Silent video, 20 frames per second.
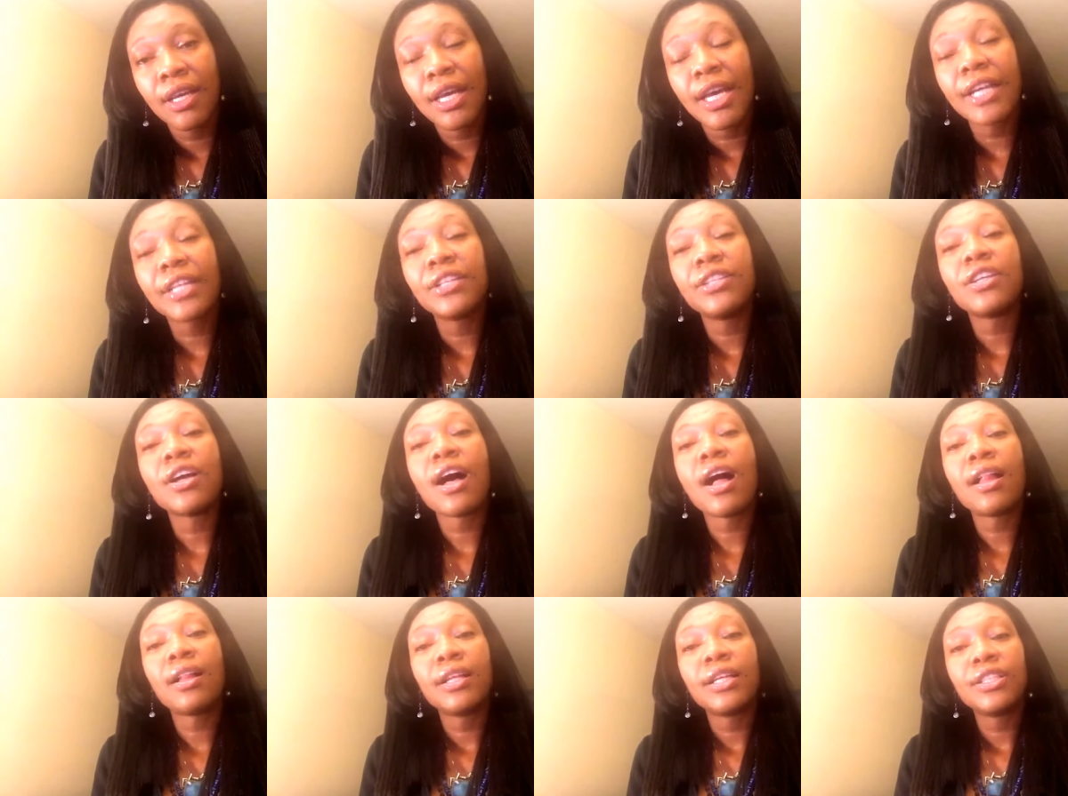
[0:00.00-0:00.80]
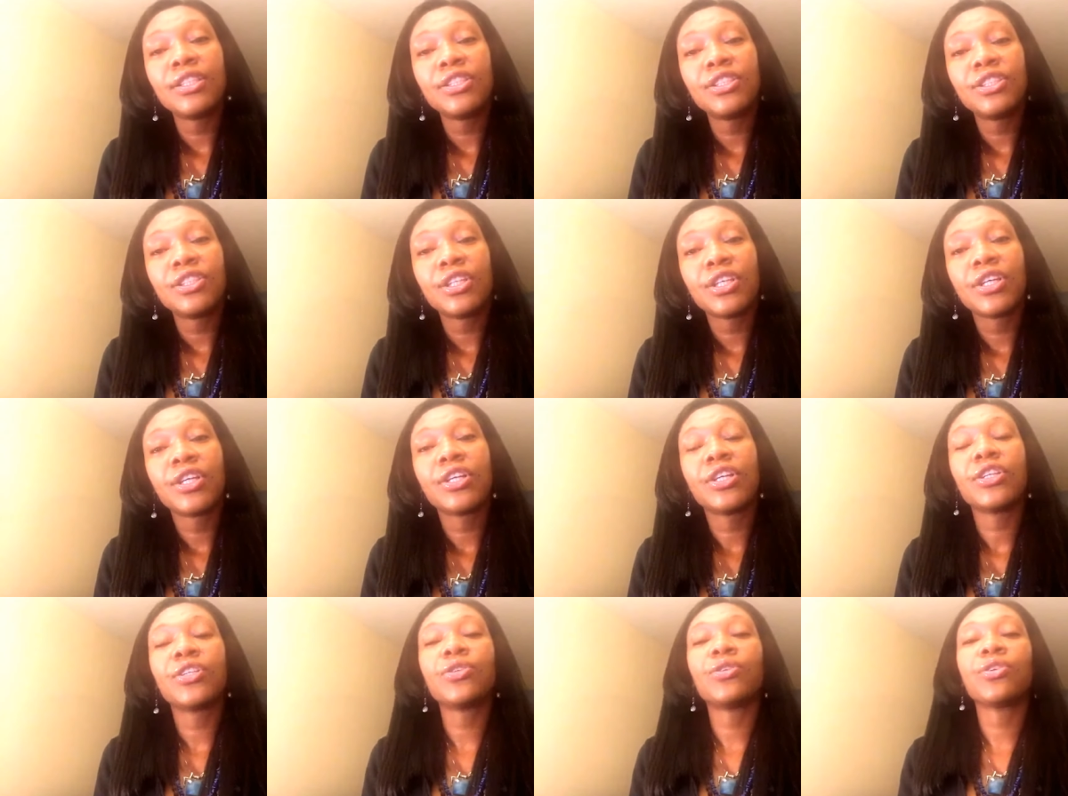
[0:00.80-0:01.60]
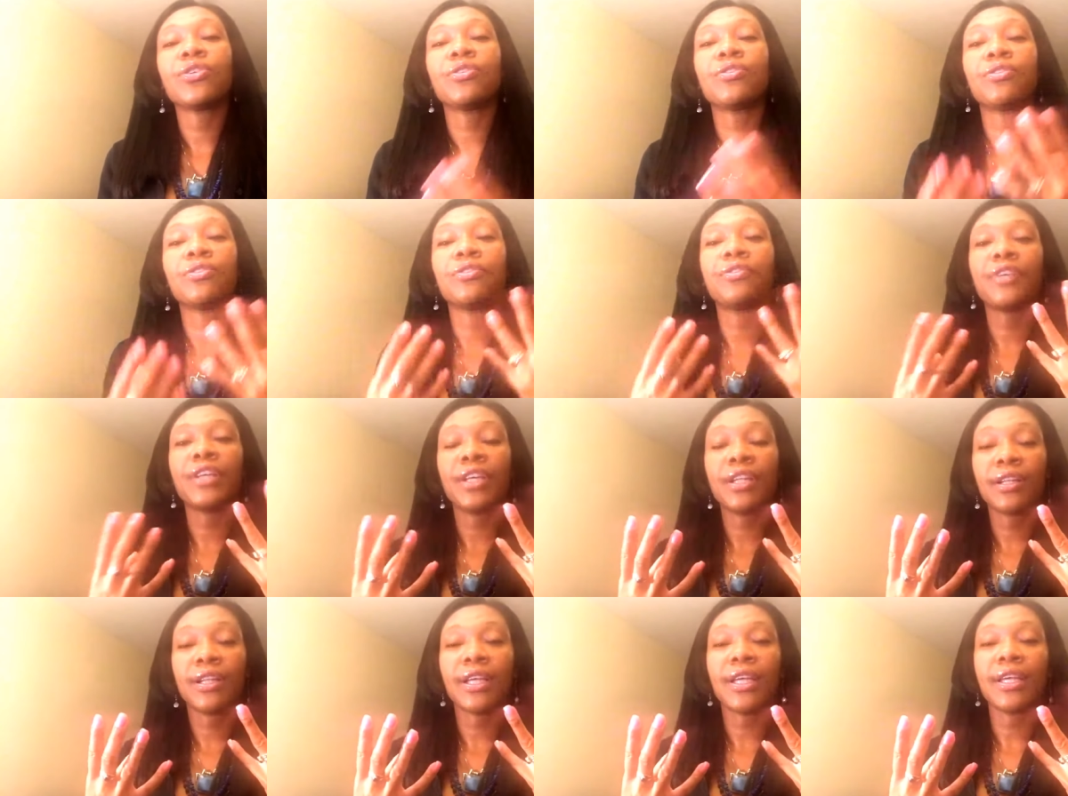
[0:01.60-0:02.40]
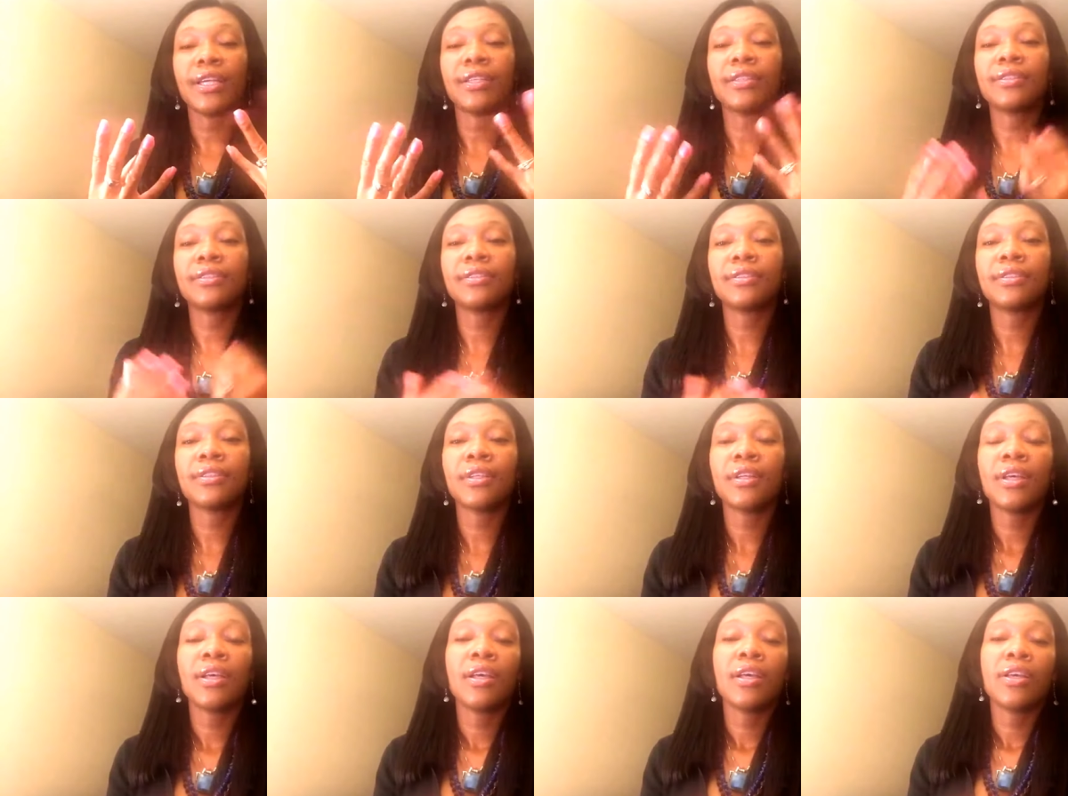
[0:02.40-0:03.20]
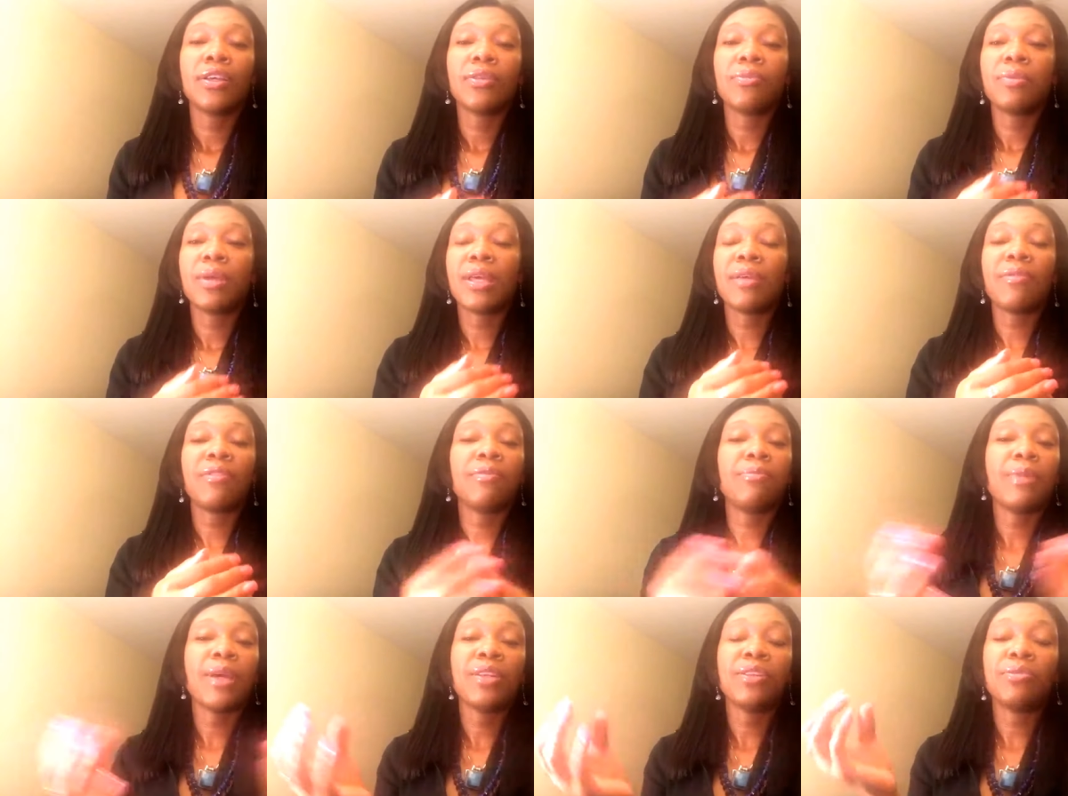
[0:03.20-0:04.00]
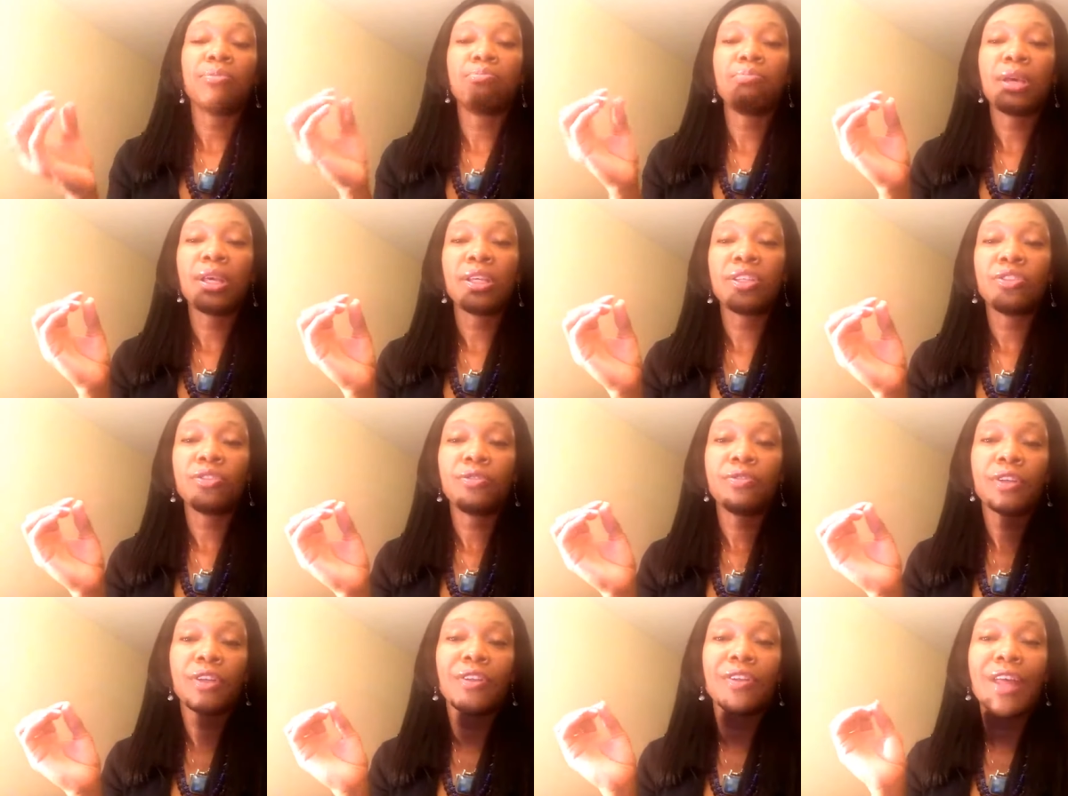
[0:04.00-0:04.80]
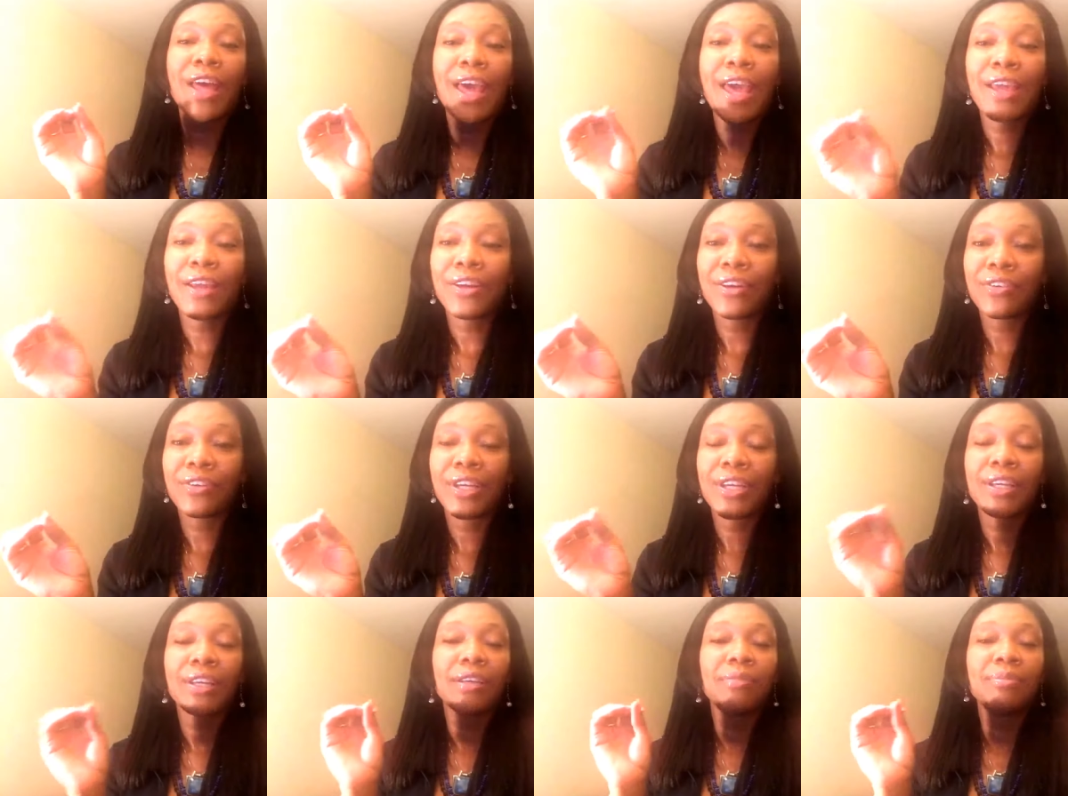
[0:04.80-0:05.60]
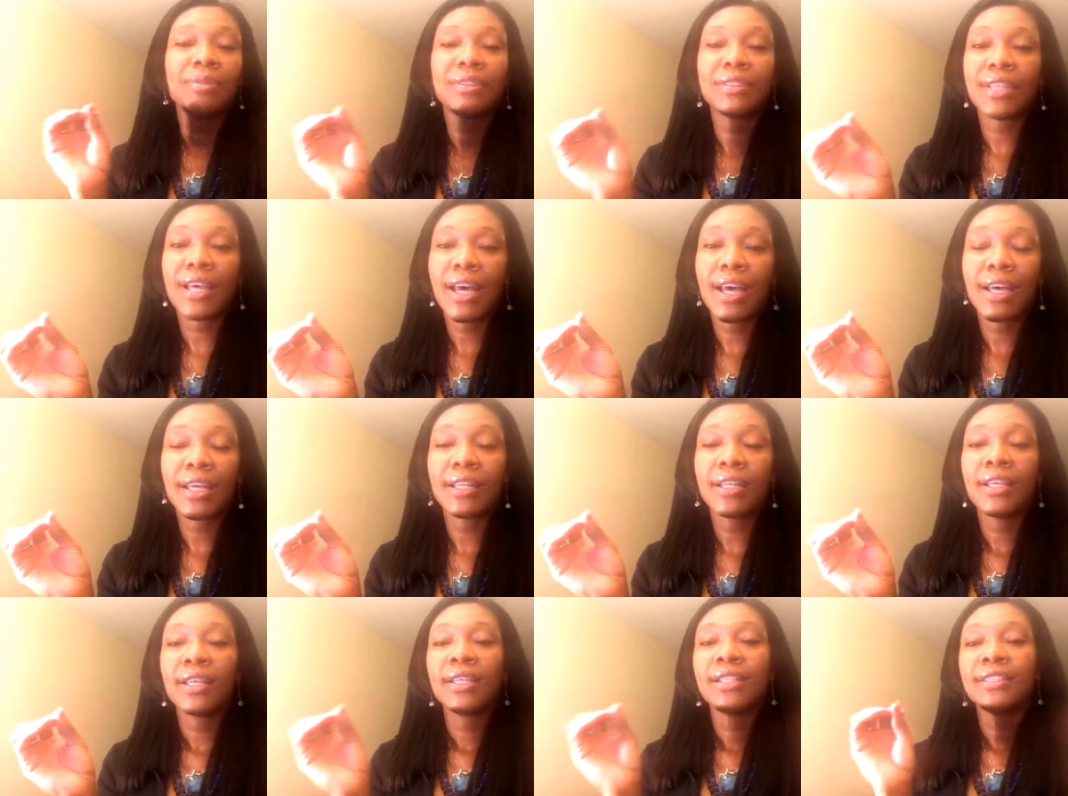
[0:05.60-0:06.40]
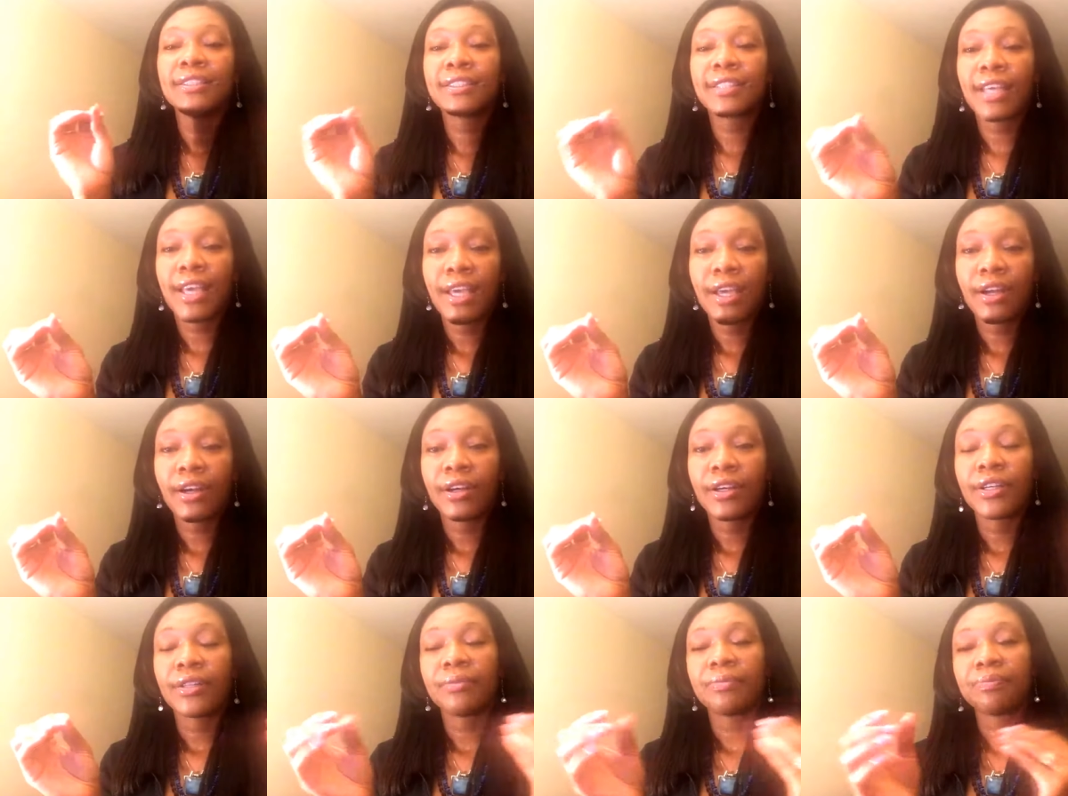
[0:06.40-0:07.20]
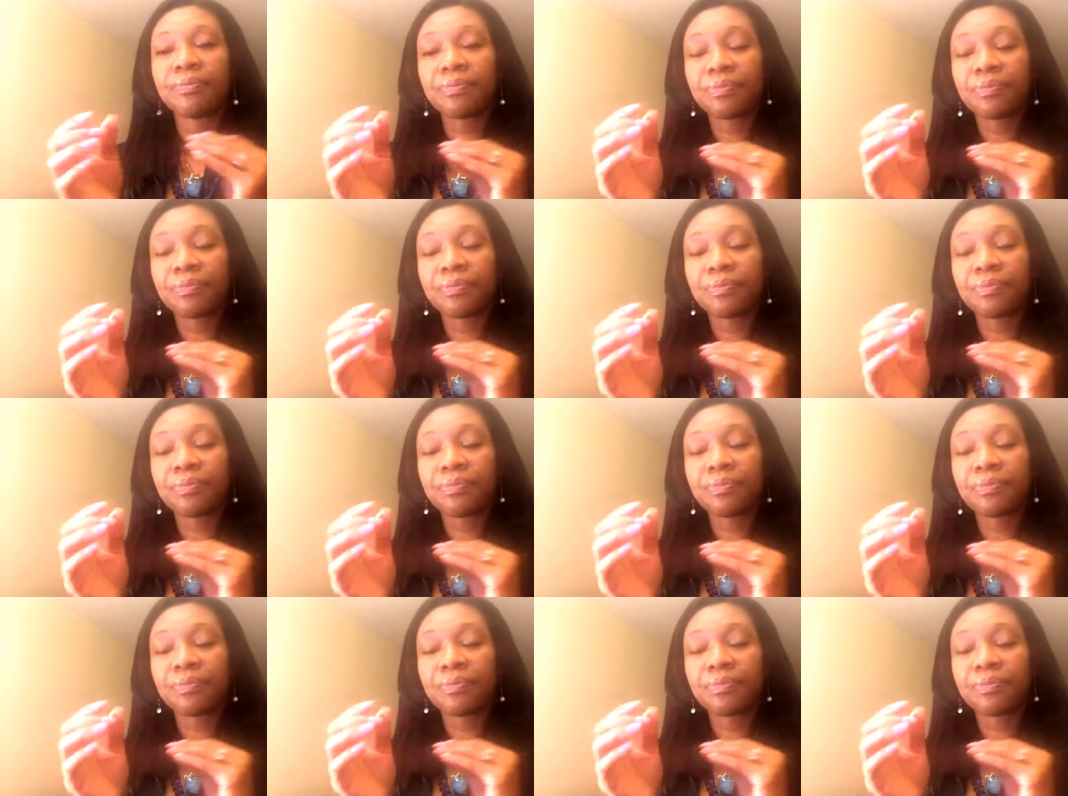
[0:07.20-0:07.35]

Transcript: acknowledge your feelings, maybe made you feel angry, upset, scared.